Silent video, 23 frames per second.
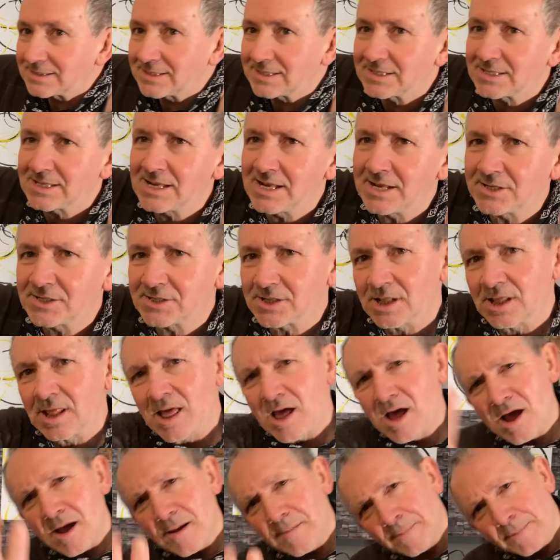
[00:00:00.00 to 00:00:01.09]
this little
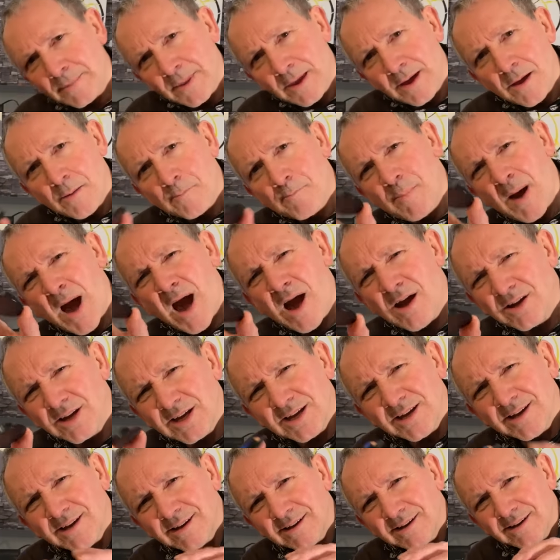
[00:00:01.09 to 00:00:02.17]
puck.
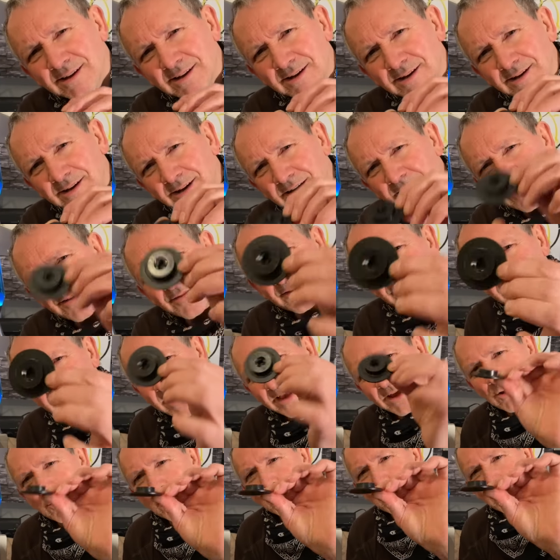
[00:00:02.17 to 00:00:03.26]
I think they
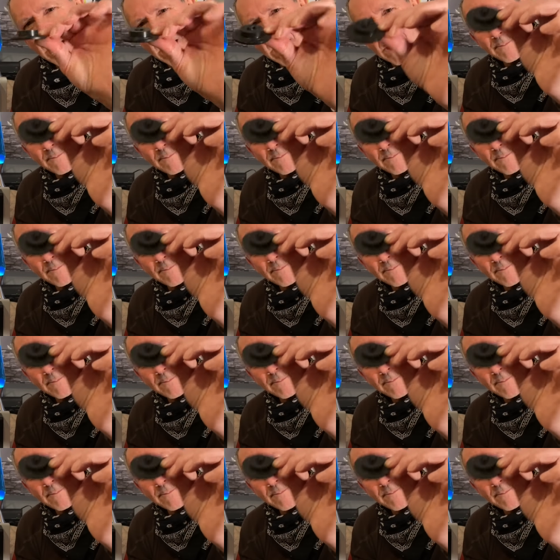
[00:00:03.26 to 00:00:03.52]
call that a